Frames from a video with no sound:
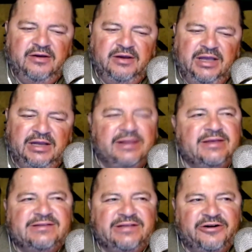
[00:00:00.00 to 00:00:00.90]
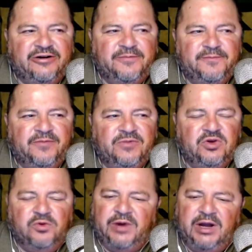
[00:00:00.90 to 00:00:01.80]
And in this letter, you
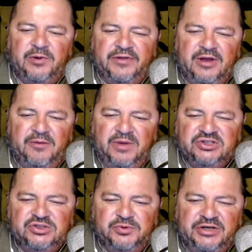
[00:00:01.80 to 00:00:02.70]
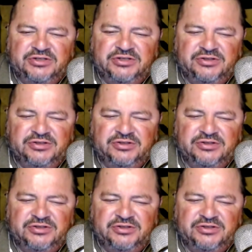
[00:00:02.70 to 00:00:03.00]
write it without punctuation,